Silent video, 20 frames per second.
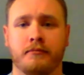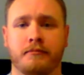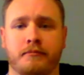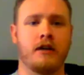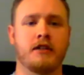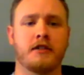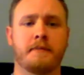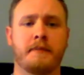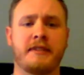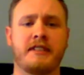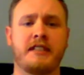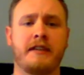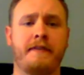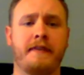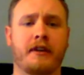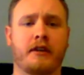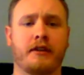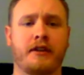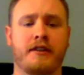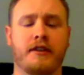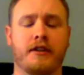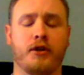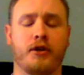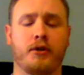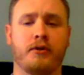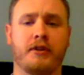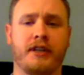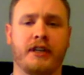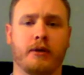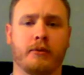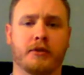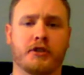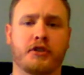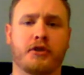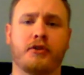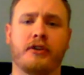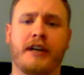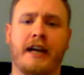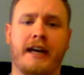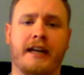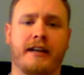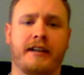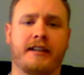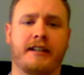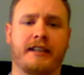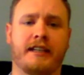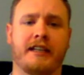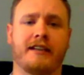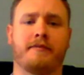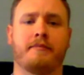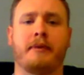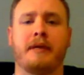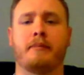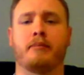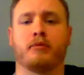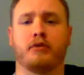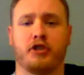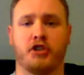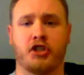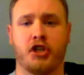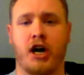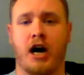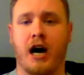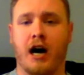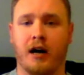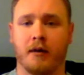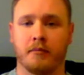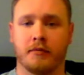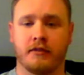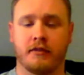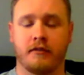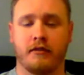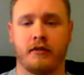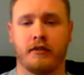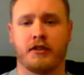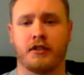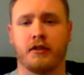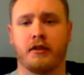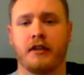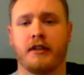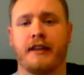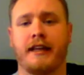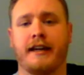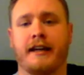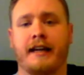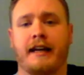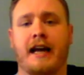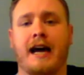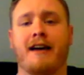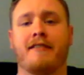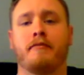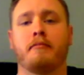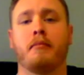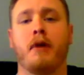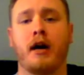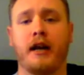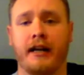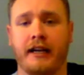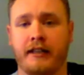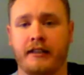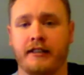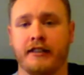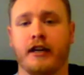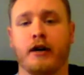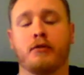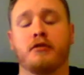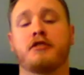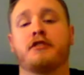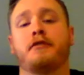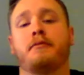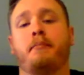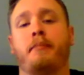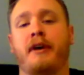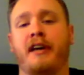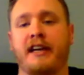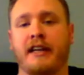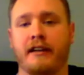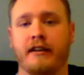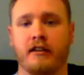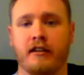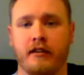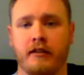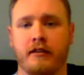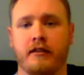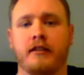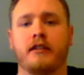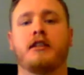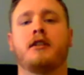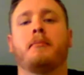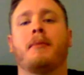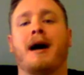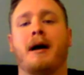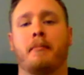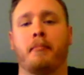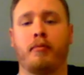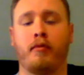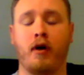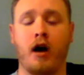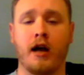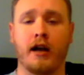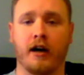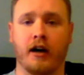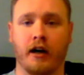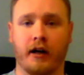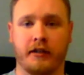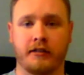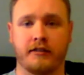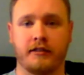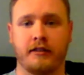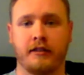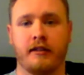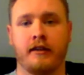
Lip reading: Specifically, the Deal was created to give people jobs so that they could have money to go spend to buy products